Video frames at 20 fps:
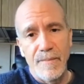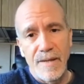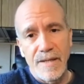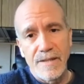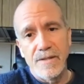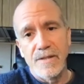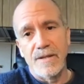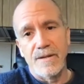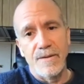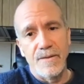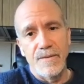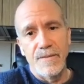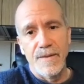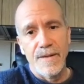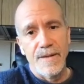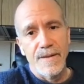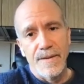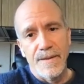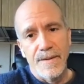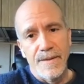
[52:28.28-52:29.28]
Mexico.
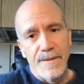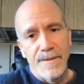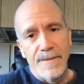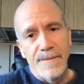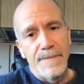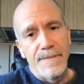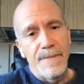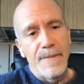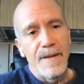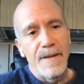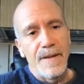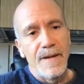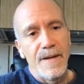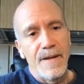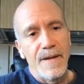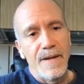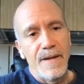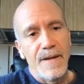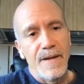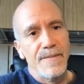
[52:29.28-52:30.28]

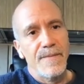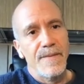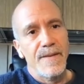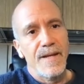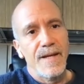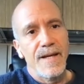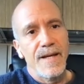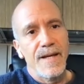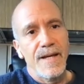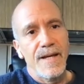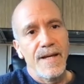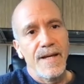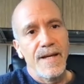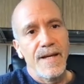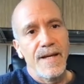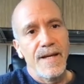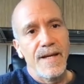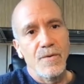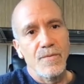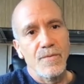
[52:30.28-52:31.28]
And
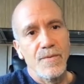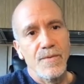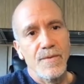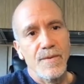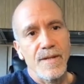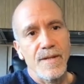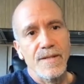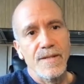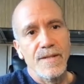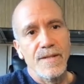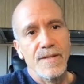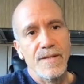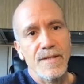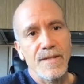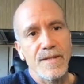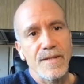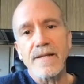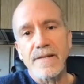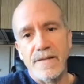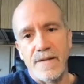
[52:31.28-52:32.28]
so the
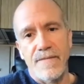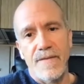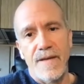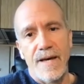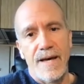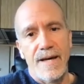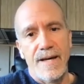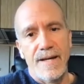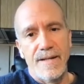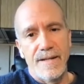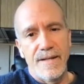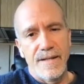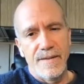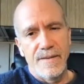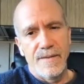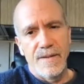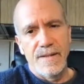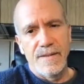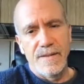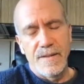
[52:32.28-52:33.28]
stakes of that
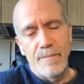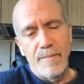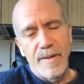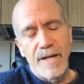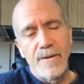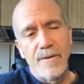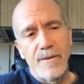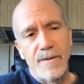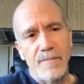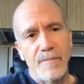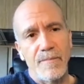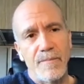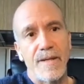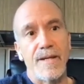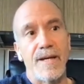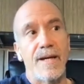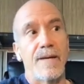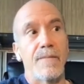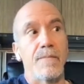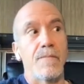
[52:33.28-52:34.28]
as a parent
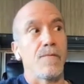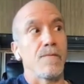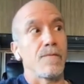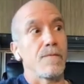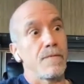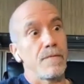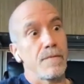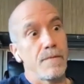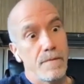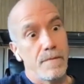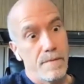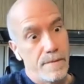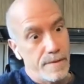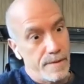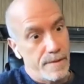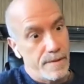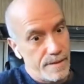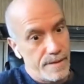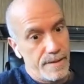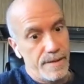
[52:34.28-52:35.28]
became
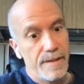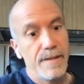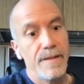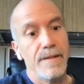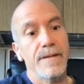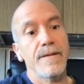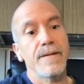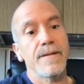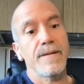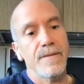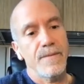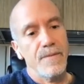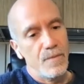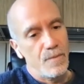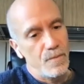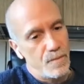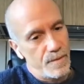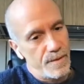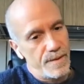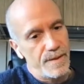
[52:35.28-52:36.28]
really,
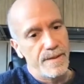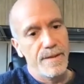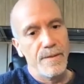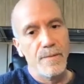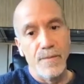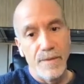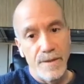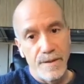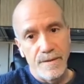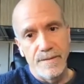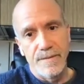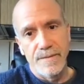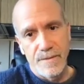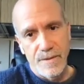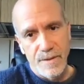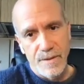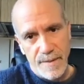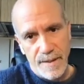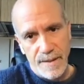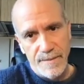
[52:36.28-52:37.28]
really real
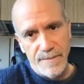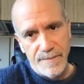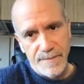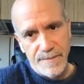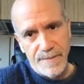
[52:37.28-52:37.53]
to me.